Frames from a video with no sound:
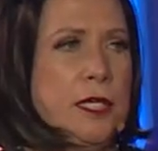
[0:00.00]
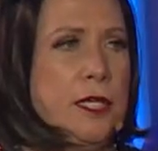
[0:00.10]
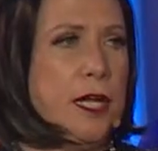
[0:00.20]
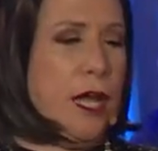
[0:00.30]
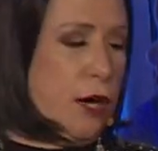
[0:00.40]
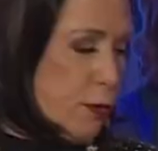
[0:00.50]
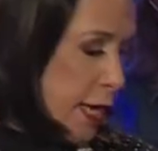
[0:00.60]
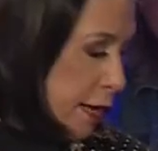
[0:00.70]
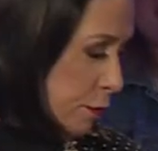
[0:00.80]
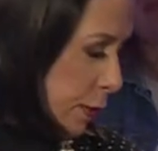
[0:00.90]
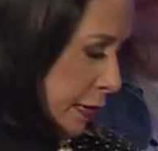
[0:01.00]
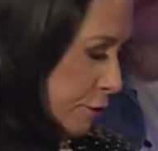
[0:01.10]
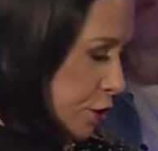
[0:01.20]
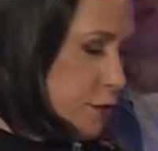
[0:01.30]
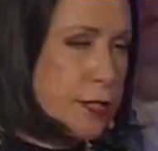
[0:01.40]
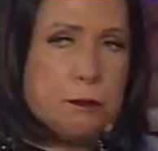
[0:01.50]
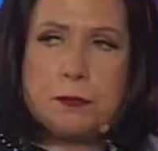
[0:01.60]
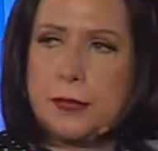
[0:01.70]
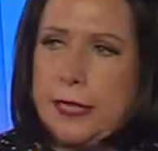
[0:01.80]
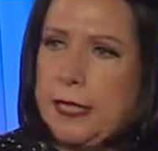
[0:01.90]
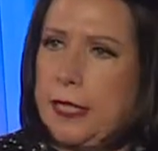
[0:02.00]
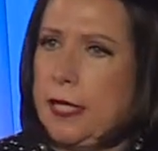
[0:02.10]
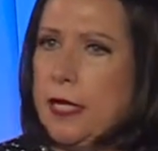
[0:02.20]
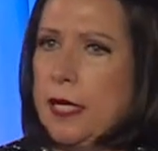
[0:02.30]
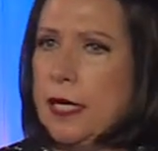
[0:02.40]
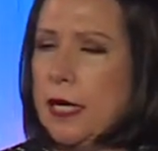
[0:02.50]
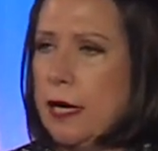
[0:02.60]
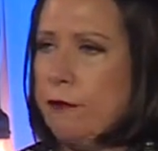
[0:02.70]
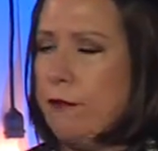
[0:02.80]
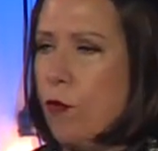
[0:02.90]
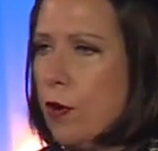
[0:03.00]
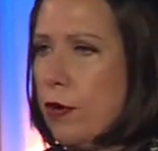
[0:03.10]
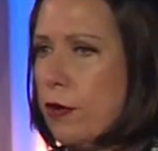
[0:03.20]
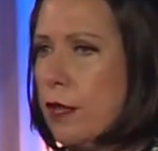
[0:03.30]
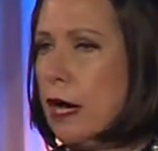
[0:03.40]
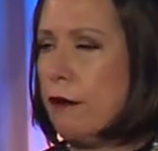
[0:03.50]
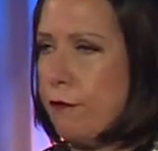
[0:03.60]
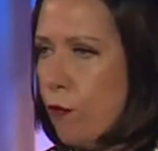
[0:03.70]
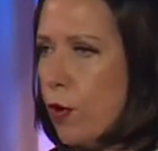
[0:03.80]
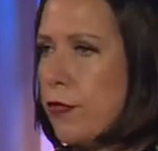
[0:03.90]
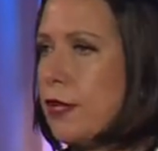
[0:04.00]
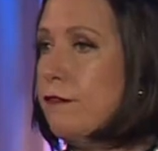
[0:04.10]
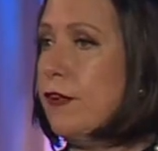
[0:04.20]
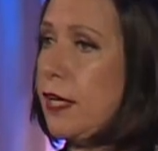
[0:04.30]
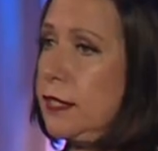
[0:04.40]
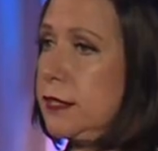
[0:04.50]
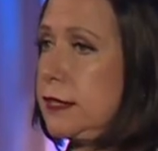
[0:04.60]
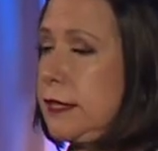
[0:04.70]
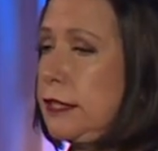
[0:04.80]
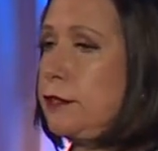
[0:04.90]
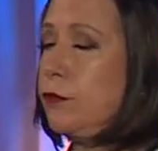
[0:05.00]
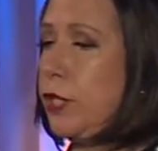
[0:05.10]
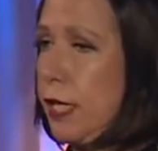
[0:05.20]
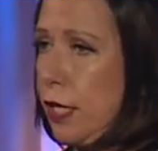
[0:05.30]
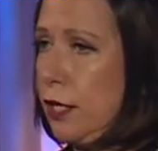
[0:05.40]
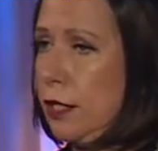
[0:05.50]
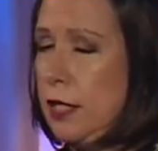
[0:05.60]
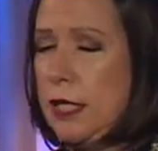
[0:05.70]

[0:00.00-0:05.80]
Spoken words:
you know? And we have just completed our fourth very successful year